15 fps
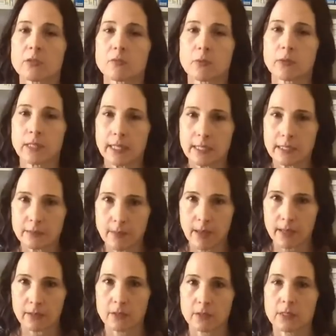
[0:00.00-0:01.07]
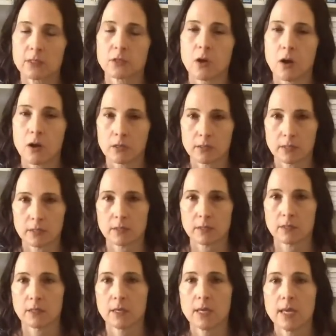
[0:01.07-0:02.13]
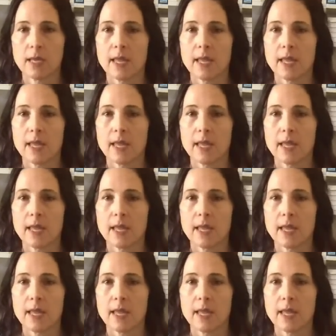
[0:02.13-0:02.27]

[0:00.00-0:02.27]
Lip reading: to release metals and toxins.